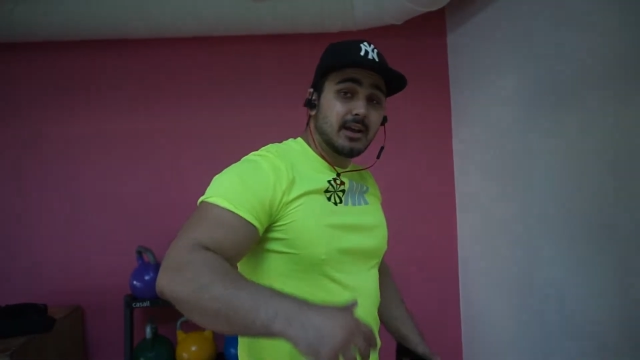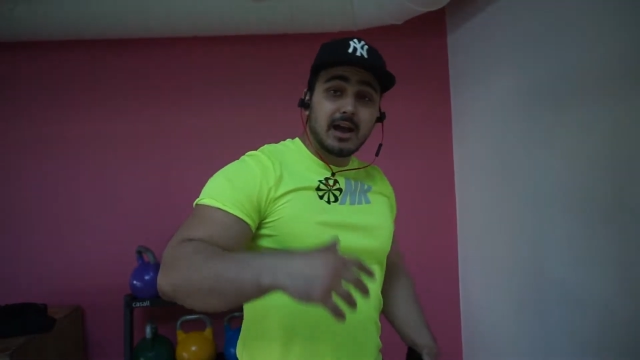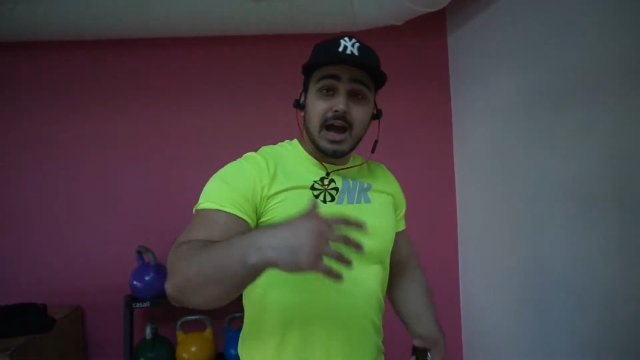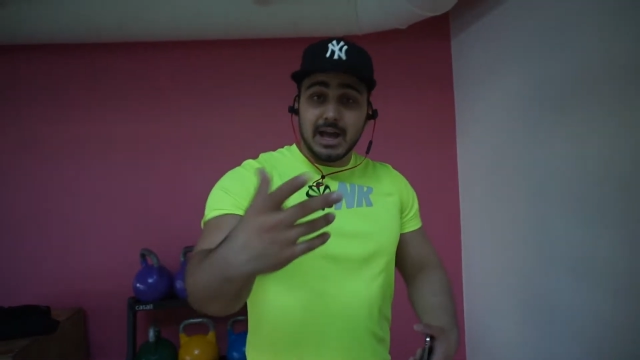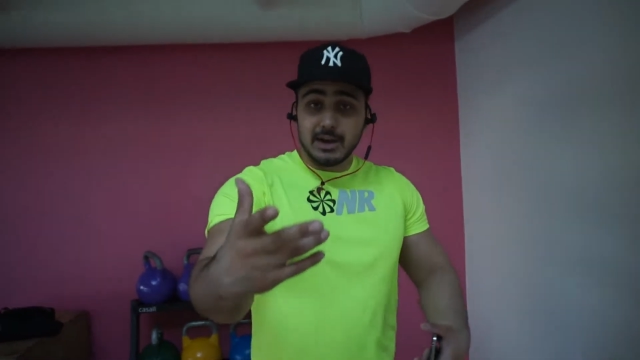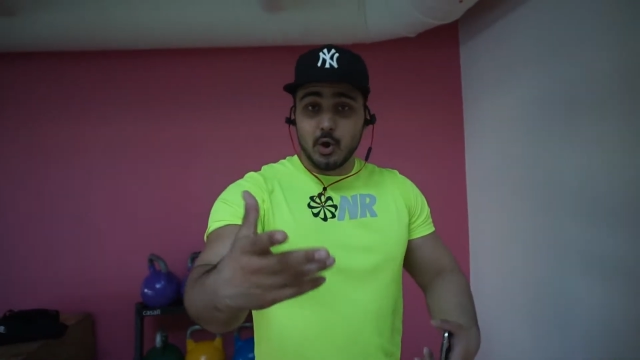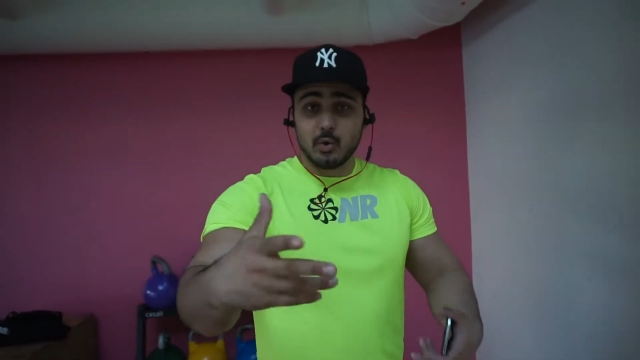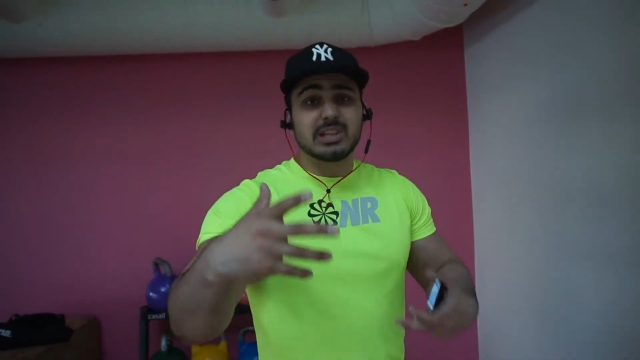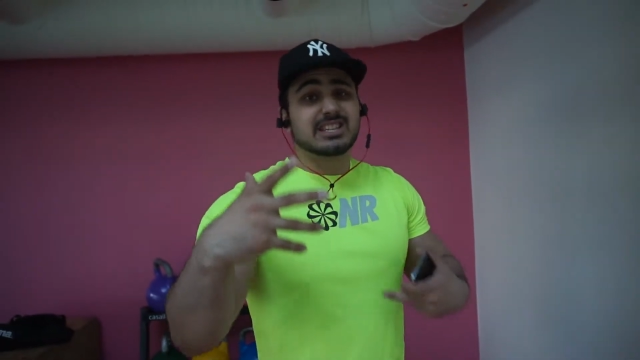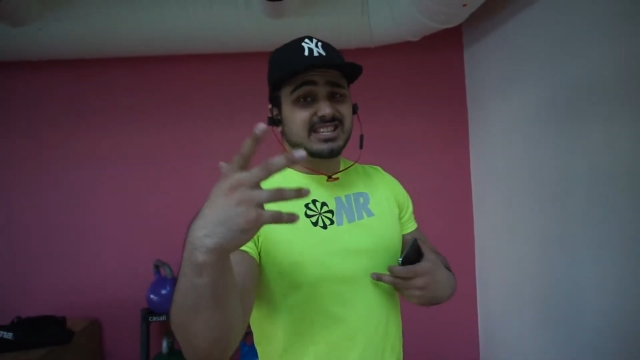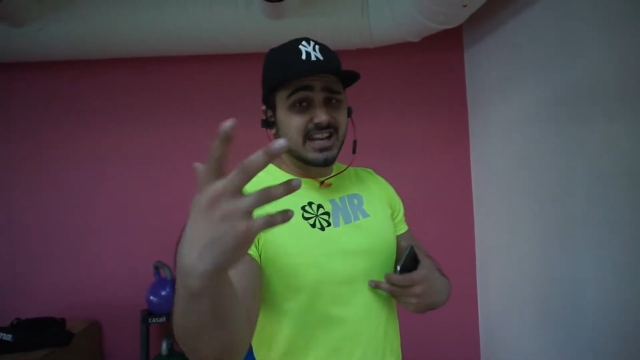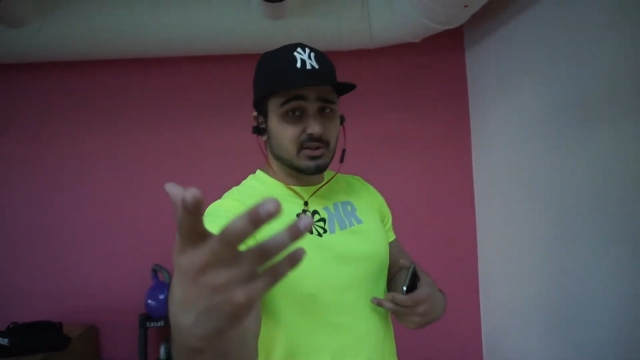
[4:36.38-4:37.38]
I know it
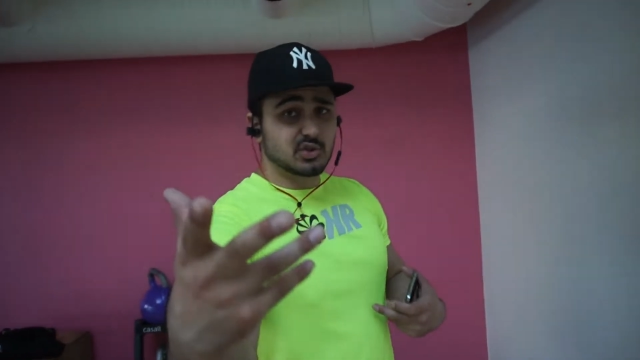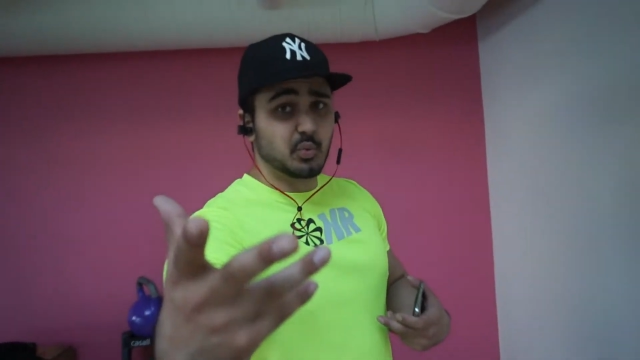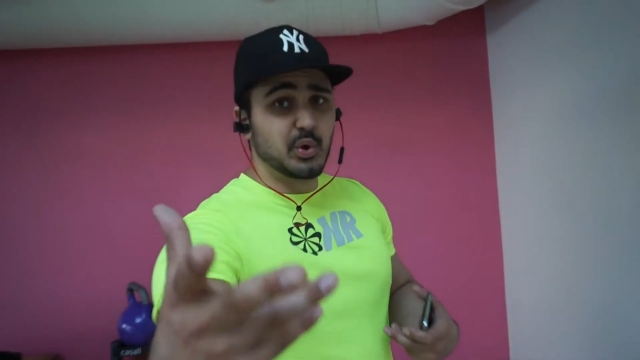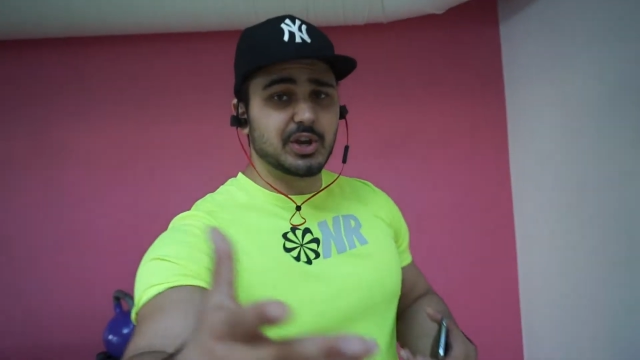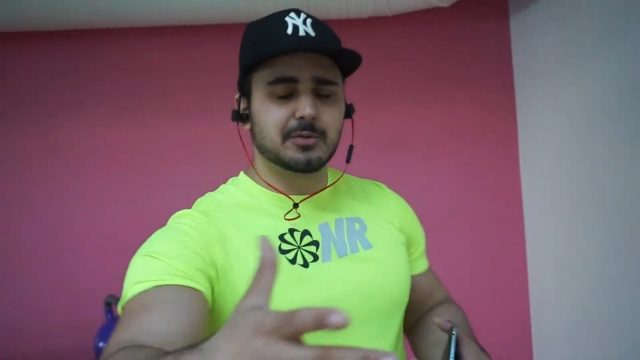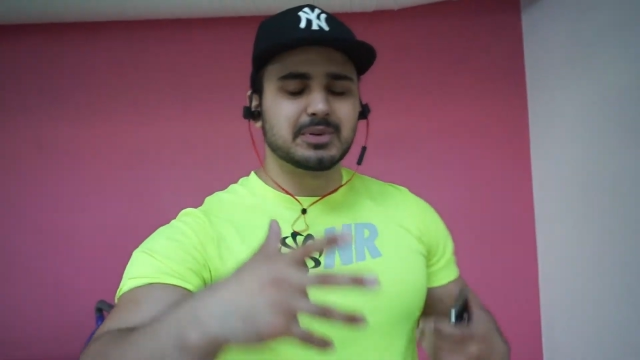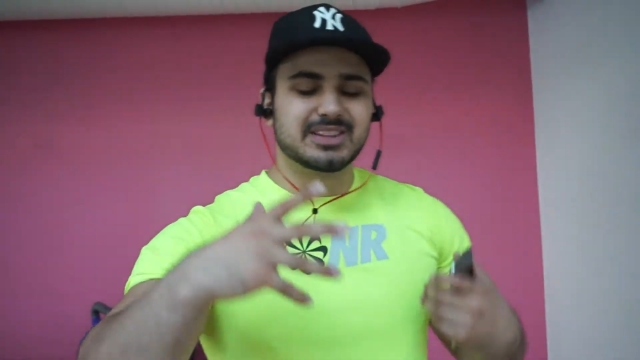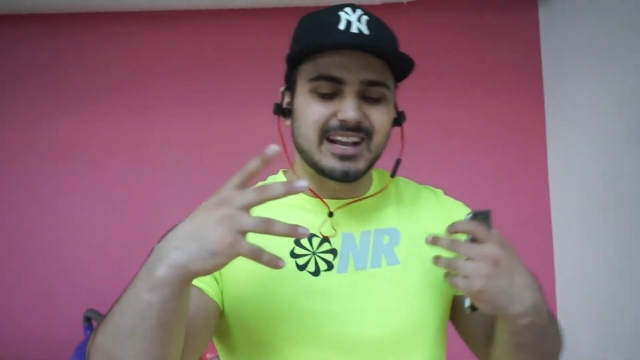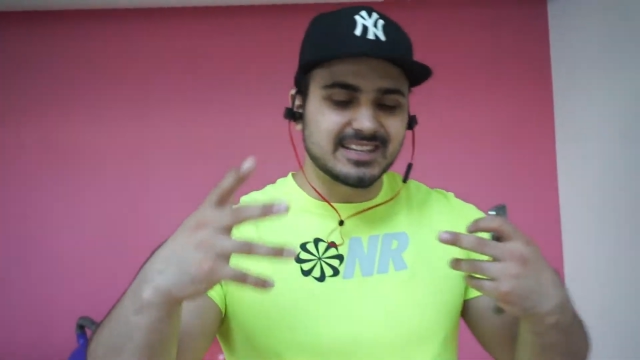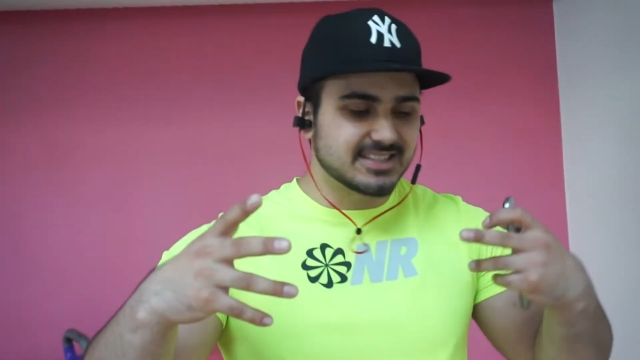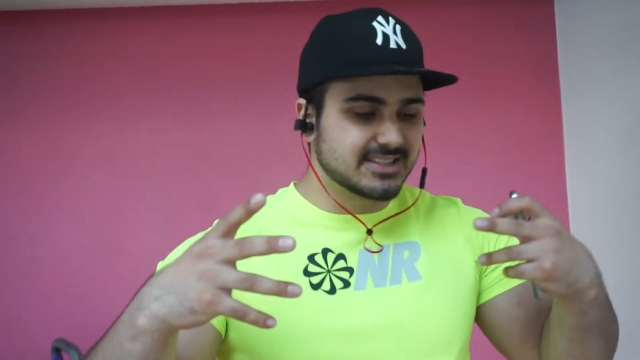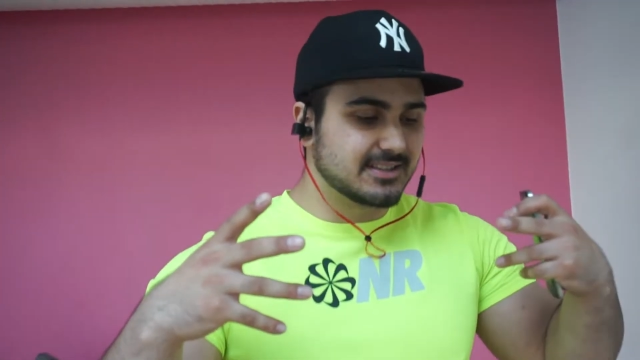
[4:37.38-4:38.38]
sounds weird, but
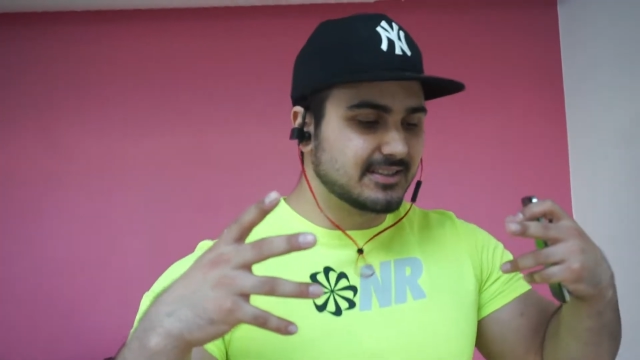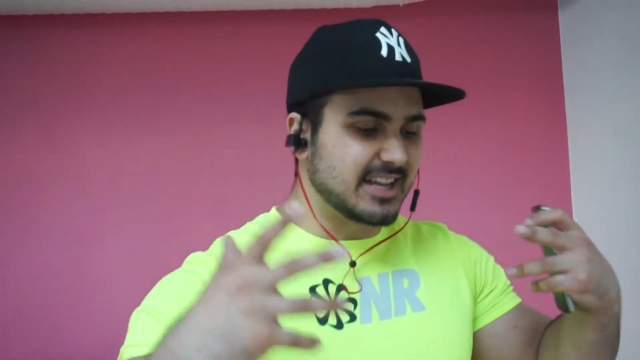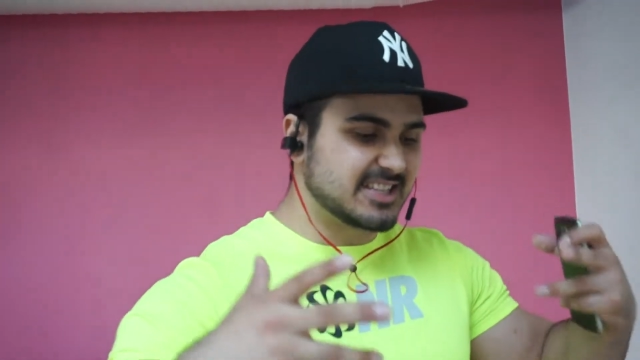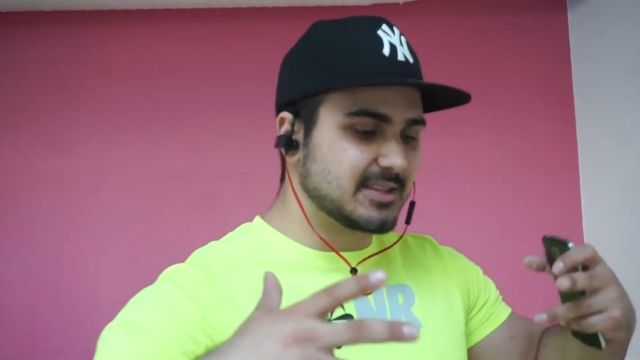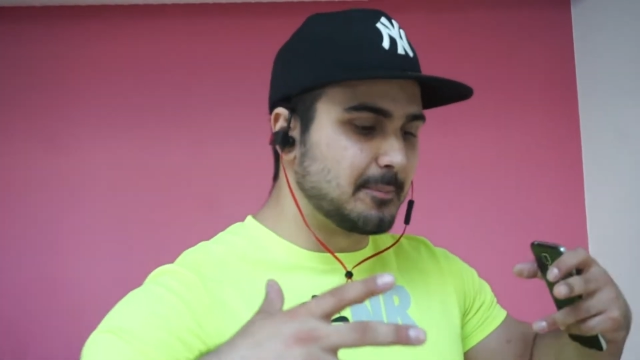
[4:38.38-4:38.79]
that's